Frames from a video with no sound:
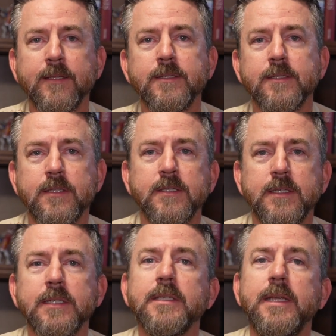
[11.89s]
This is the
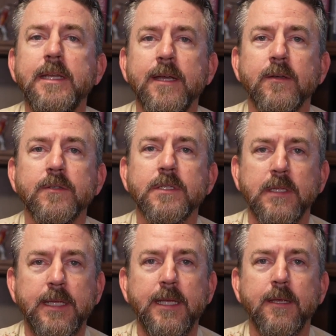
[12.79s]
16L
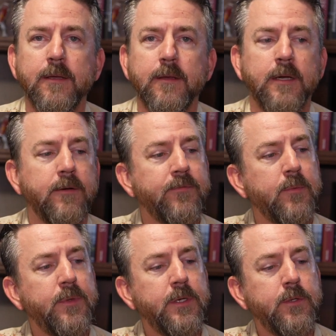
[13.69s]
sling
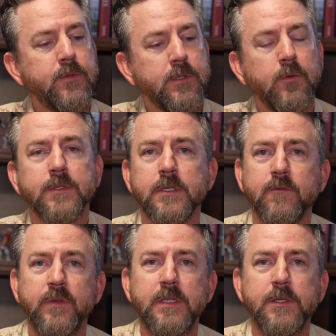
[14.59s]
from the new Solstice
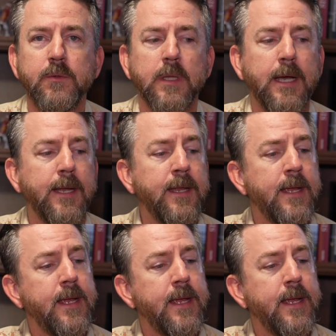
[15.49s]
V2 line,